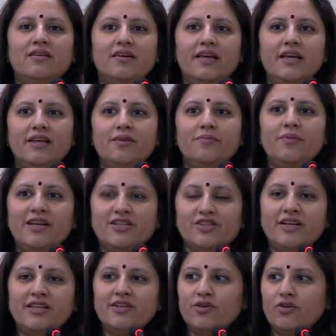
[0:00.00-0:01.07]
in
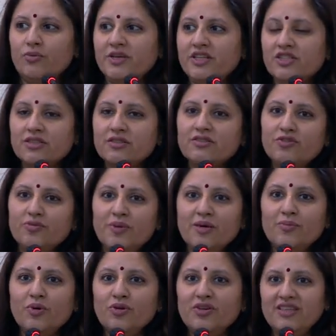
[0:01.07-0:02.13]
pressuring the Norwegians to be
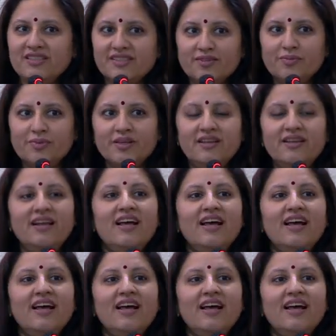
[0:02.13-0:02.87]
more reasonable.